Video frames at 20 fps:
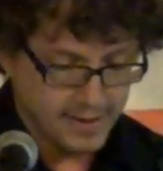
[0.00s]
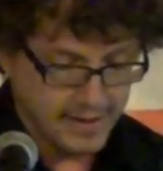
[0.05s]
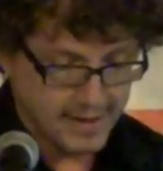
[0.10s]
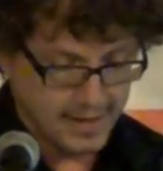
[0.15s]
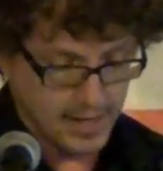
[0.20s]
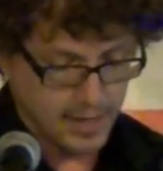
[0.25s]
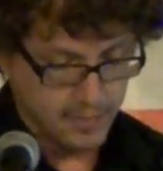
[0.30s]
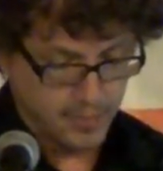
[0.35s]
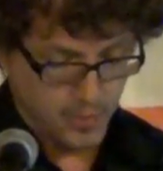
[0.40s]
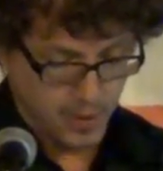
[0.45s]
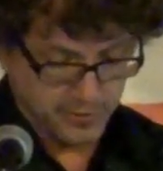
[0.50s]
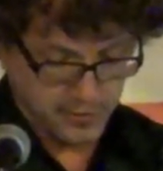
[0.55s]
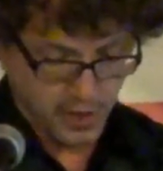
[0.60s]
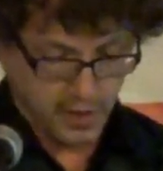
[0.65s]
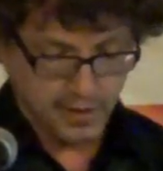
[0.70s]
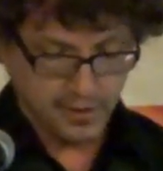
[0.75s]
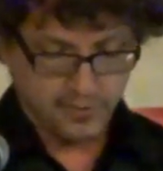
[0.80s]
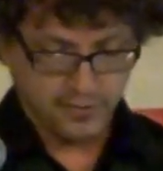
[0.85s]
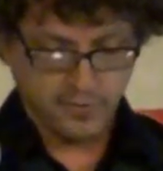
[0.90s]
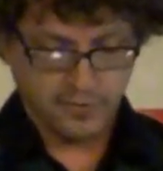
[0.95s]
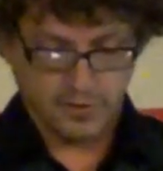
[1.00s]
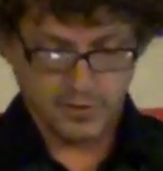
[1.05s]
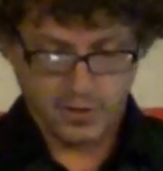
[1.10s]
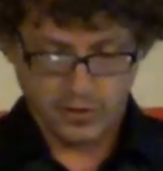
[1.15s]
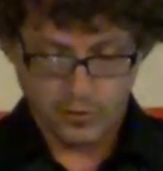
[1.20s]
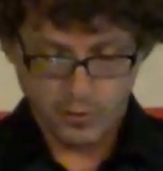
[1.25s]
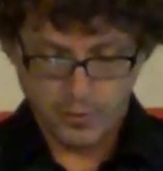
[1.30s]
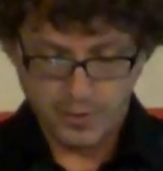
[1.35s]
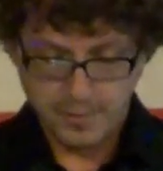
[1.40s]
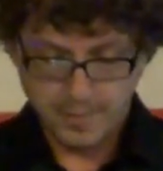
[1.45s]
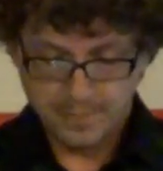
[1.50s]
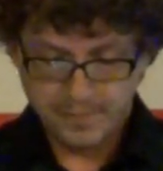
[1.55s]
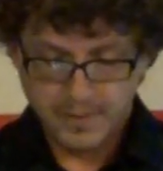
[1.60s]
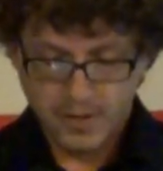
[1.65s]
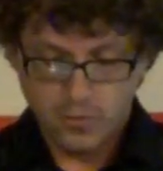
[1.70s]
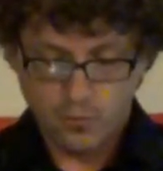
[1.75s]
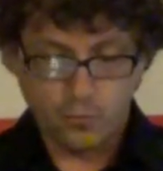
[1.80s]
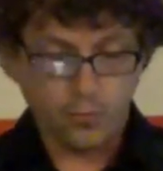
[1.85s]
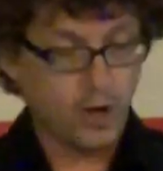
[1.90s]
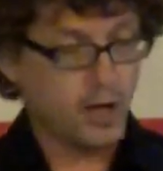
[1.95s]
Um, Adonis is another one.
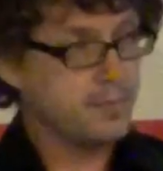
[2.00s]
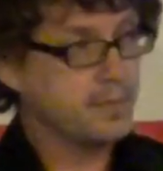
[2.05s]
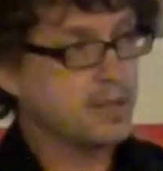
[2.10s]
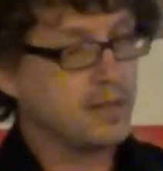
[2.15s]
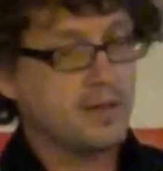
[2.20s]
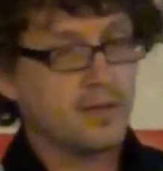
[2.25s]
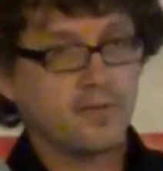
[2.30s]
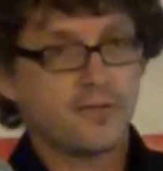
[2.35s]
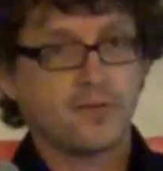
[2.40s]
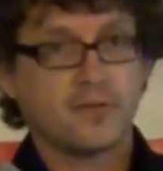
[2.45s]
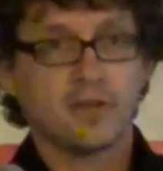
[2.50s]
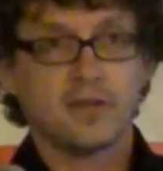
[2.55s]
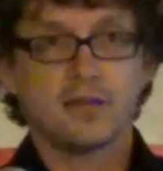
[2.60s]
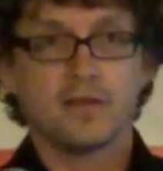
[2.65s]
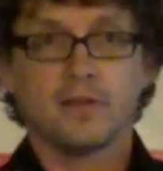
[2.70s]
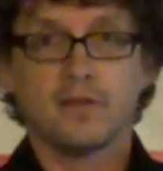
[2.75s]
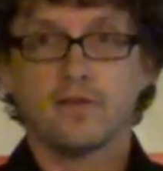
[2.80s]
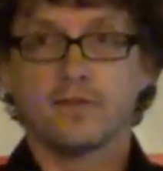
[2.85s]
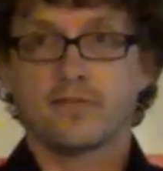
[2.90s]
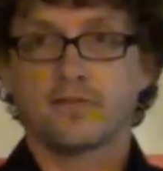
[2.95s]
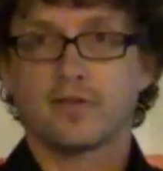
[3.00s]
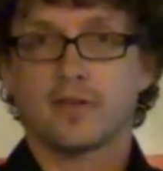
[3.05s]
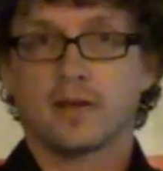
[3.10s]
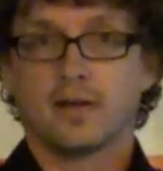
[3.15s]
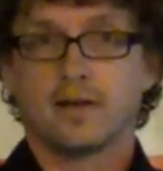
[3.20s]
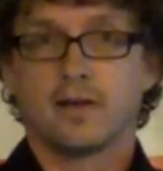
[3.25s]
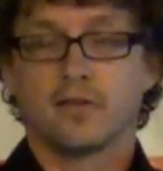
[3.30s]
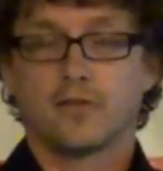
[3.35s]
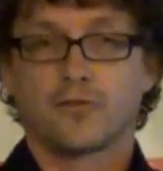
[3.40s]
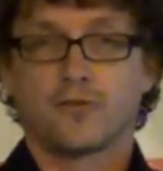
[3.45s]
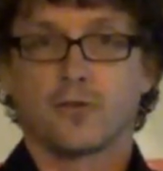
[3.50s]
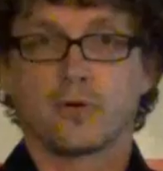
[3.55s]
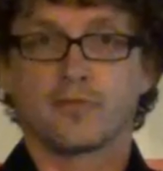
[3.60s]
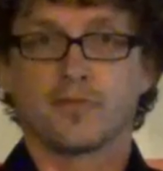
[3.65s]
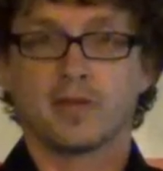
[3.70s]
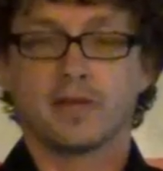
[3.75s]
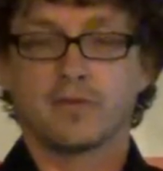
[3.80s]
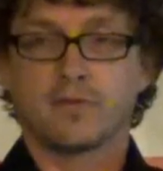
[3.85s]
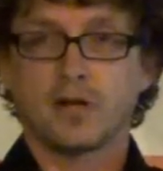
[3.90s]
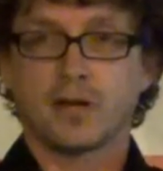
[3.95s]
Romulus is uh, sort
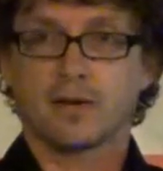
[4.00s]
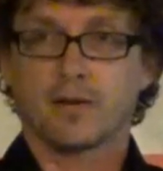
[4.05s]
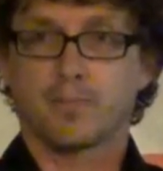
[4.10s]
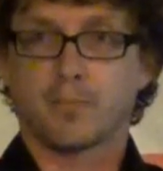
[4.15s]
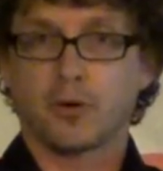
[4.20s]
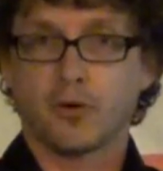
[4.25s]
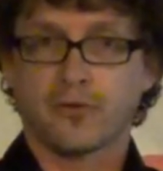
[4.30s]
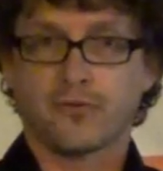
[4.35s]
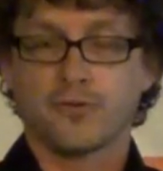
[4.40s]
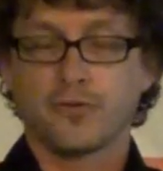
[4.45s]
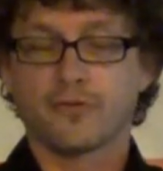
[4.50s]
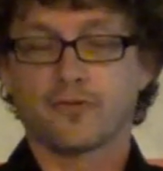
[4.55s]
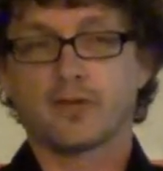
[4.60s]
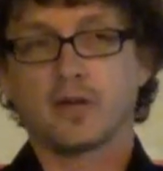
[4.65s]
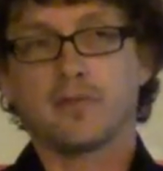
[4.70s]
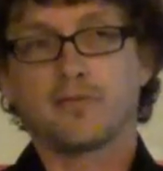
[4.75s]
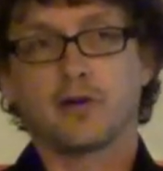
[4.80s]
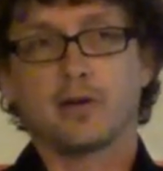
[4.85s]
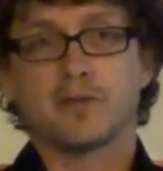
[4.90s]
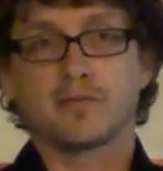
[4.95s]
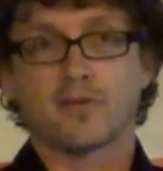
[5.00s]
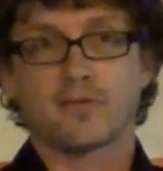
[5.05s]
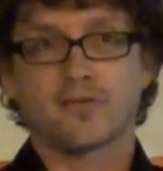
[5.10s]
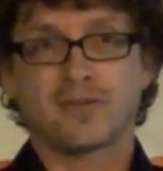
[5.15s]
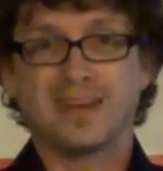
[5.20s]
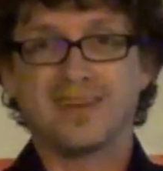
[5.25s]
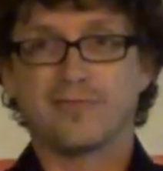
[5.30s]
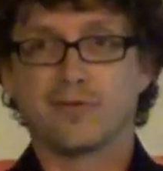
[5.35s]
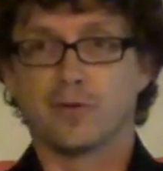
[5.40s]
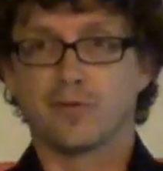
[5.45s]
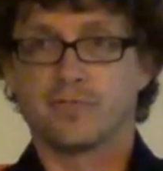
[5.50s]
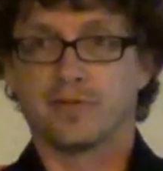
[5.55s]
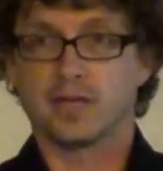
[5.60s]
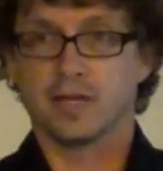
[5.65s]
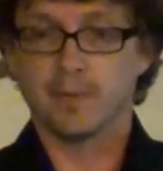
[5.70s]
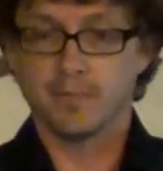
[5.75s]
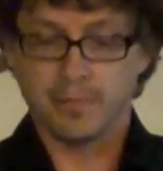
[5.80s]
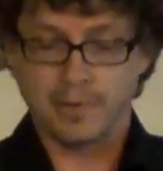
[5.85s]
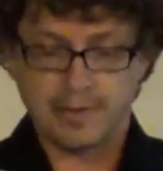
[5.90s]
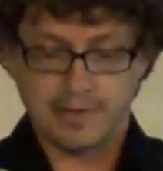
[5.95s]
of, he's not a personal savior, he's a savior of
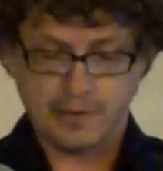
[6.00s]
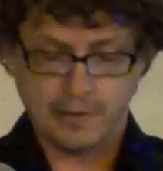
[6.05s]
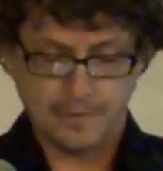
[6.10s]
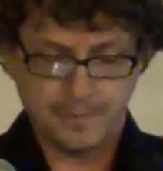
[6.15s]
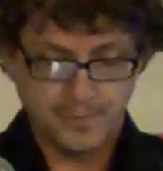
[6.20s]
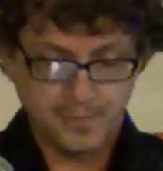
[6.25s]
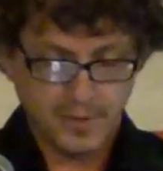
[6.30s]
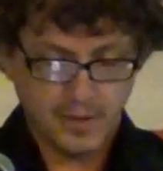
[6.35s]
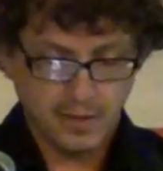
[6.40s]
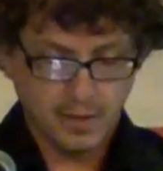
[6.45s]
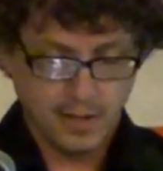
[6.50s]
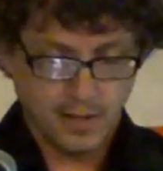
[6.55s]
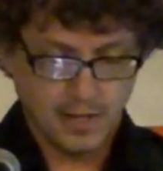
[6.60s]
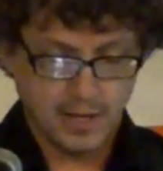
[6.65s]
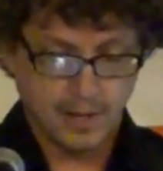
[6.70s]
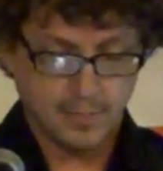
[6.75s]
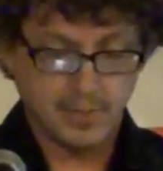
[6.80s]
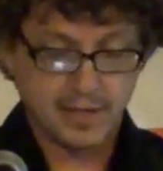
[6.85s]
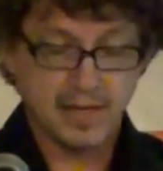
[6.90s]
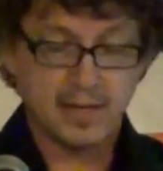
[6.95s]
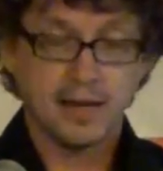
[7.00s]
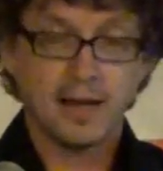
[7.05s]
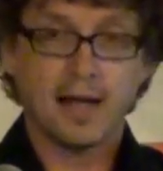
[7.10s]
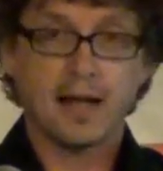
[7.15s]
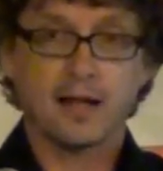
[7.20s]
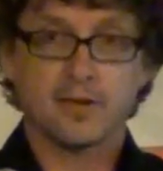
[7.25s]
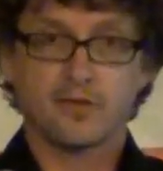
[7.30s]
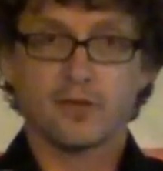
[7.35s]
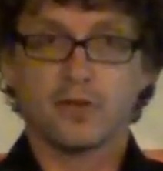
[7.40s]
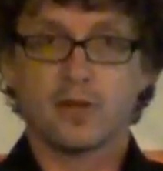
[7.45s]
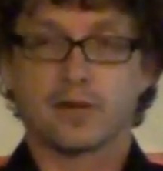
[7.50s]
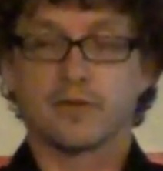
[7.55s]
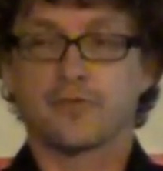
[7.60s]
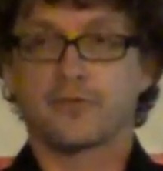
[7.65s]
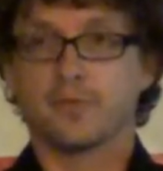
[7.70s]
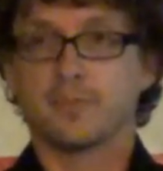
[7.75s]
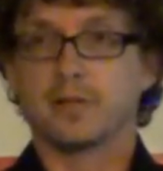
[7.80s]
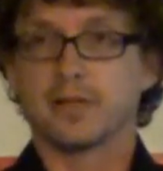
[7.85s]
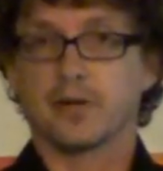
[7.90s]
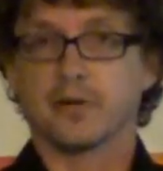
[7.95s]
the empire, uh, but he has a lot of
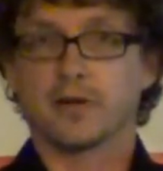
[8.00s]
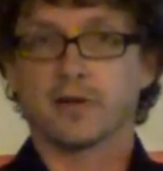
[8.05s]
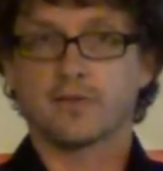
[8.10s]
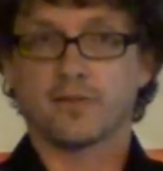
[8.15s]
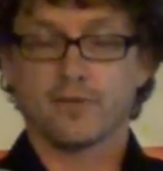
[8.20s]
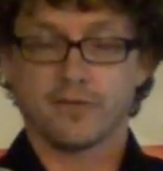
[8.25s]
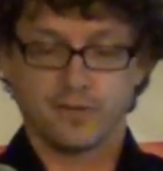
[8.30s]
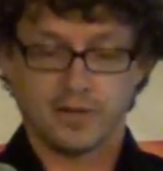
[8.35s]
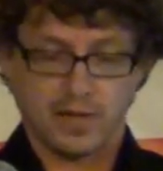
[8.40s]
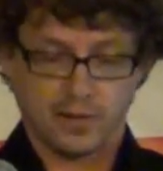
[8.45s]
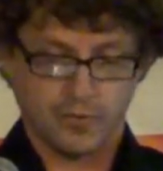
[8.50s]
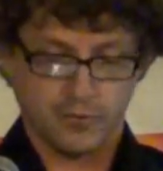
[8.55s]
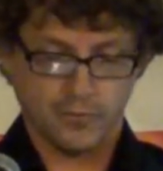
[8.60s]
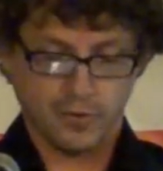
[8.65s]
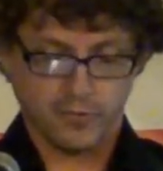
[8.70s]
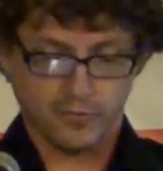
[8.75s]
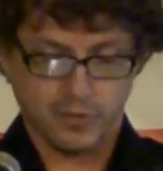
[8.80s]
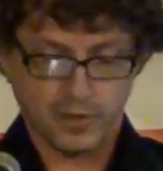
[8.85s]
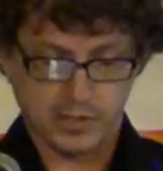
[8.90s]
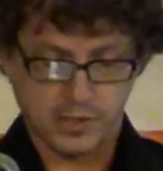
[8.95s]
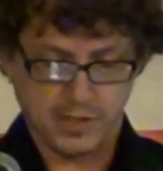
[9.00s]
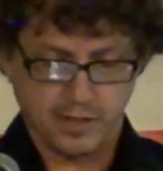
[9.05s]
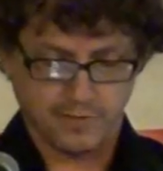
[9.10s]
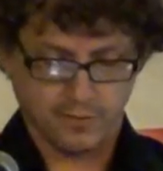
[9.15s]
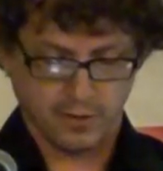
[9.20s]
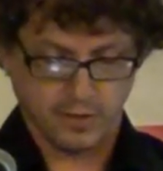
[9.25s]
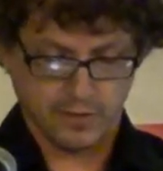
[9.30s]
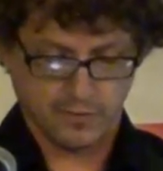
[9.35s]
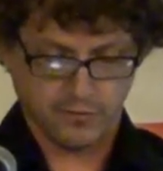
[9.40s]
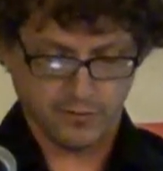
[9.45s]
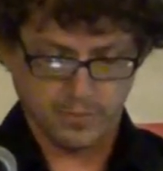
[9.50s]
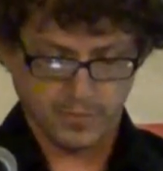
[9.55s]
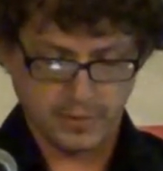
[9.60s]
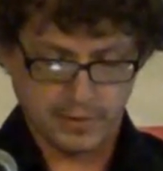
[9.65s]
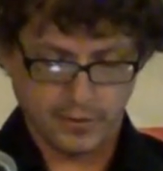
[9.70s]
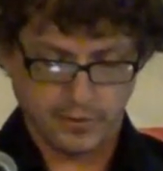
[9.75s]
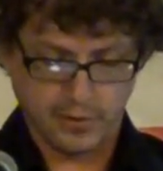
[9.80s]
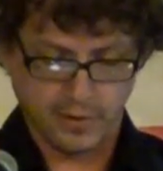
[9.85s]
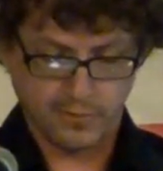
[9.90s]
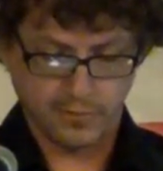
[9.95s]
similarities. His death and resurrection has a lot of
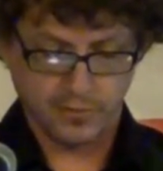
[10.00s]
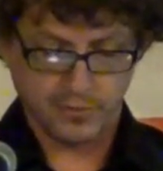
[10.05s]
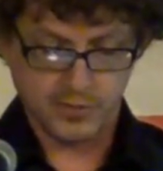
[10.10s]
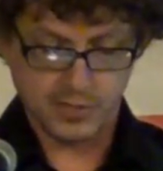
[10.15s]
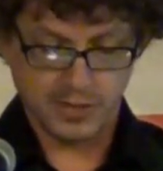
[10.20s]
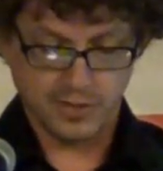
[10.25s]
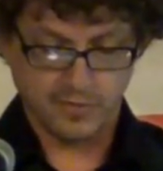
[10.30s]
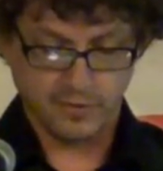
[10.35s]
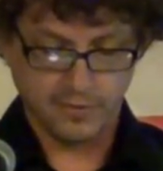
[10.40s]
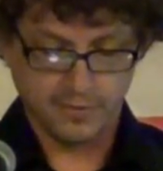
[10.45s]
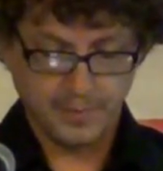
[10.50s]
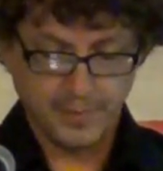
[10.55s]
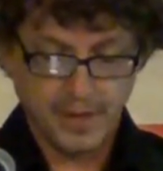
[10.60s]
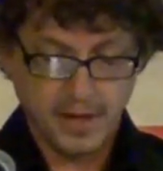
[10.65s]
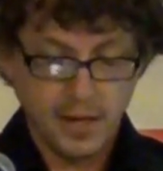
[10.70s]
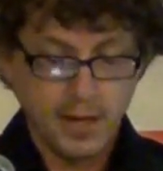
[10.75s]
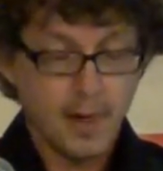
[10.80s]
similarities with Jesus.